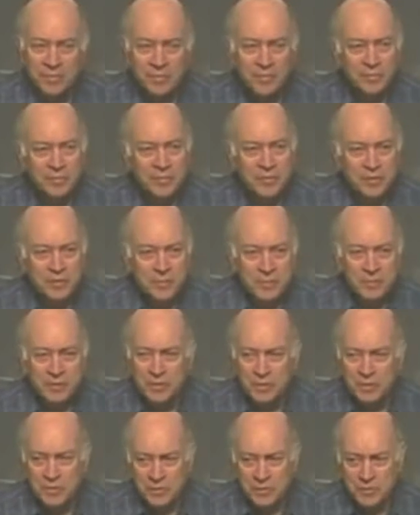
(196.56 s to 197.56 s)
just
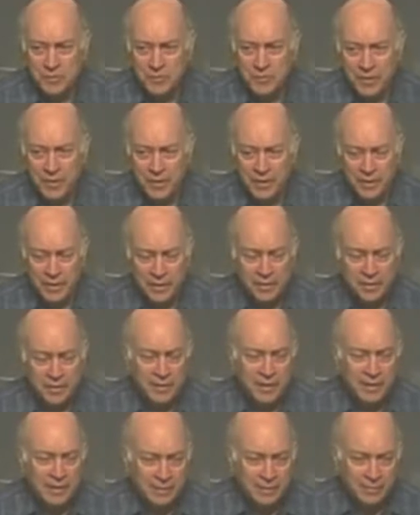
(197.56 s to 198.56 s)
because of the way the
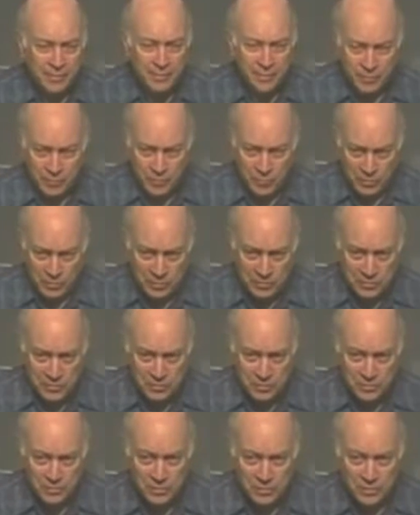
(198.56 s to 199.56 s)
algorithm works
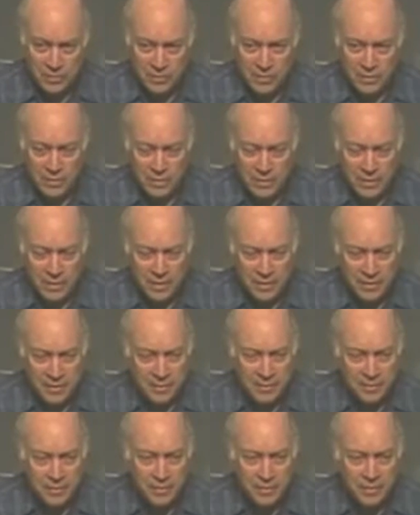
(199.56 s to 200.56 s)
and
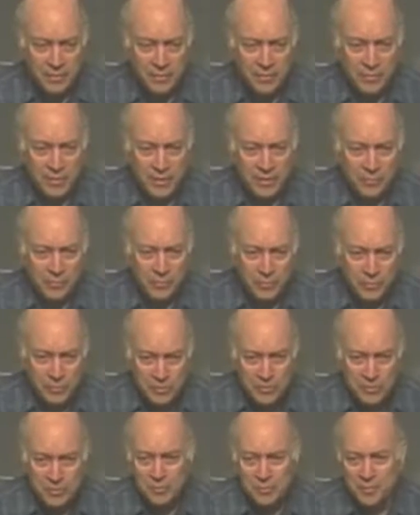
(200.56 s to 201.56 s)
the way rules
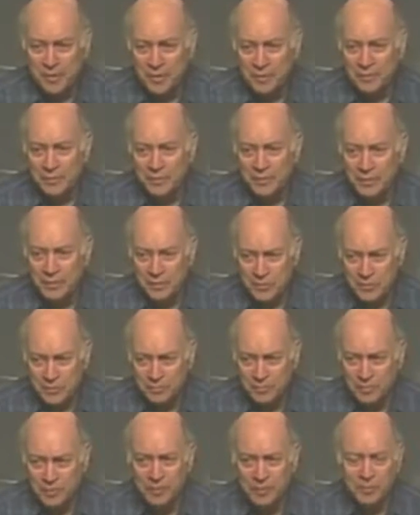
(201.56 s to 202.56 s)
can be
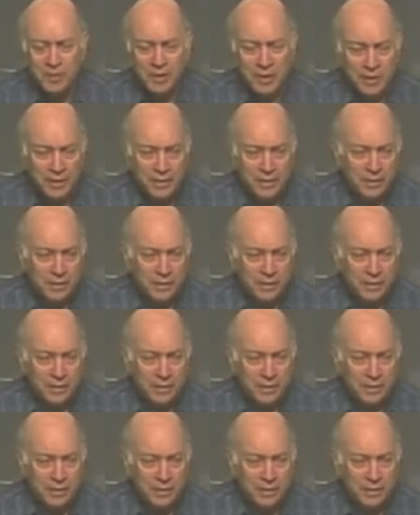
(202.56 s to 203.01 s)
recursively applied,